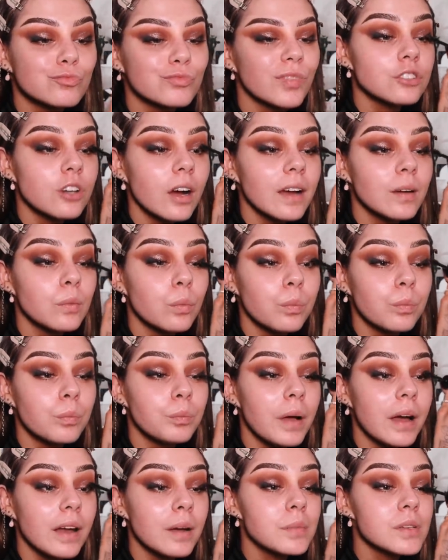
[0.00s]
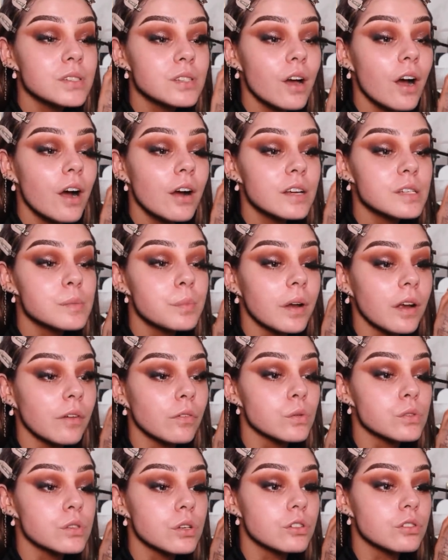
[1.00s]
tried better mascaras, but I've
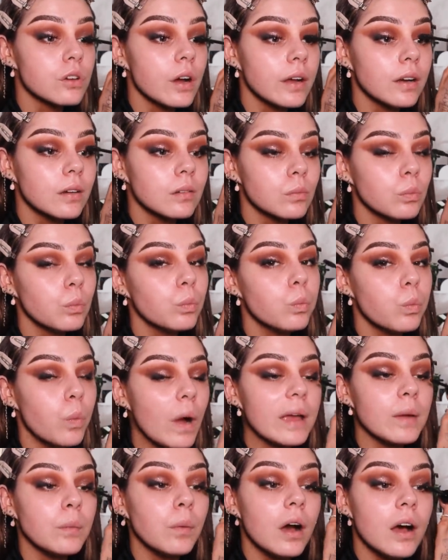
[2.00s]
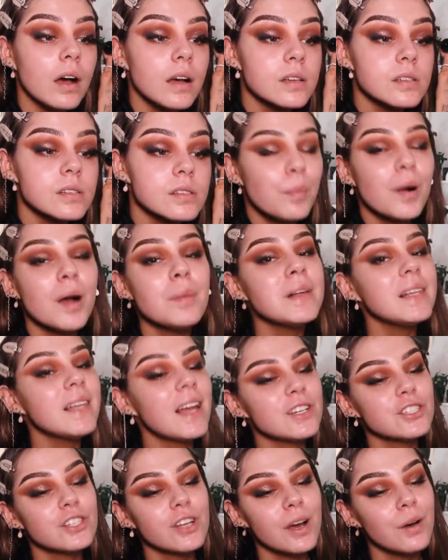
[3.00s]
also tried way worse. Well, I'm a
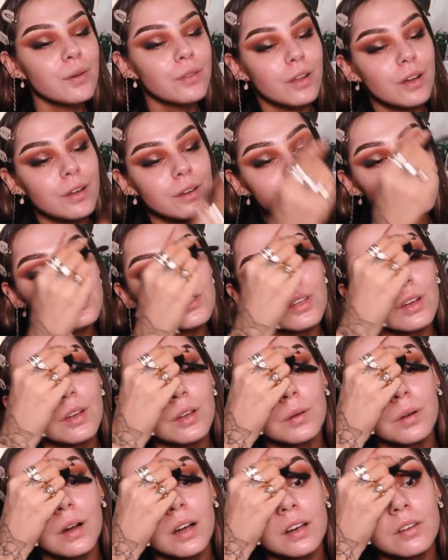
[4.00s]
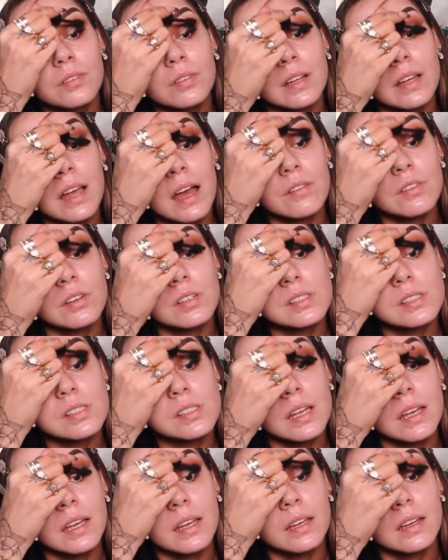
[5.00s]
lash girl though, so I don't really ever
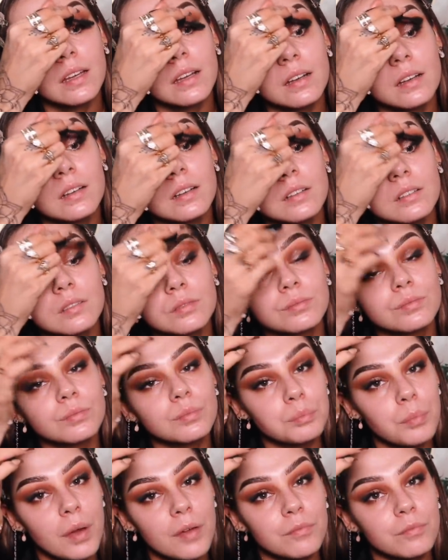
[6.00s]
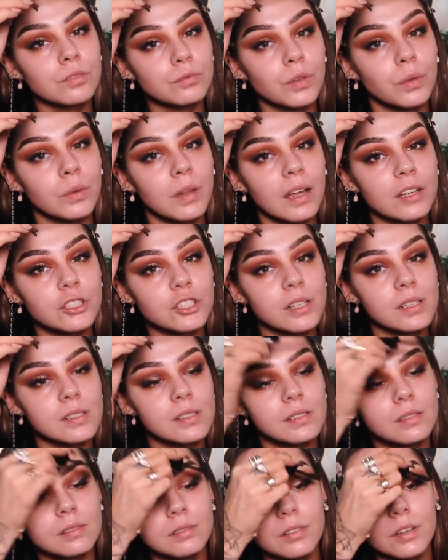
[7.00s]
see my real
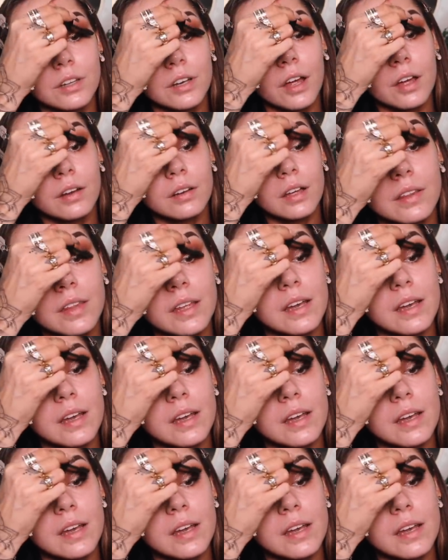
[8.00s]
lashes. You know, like they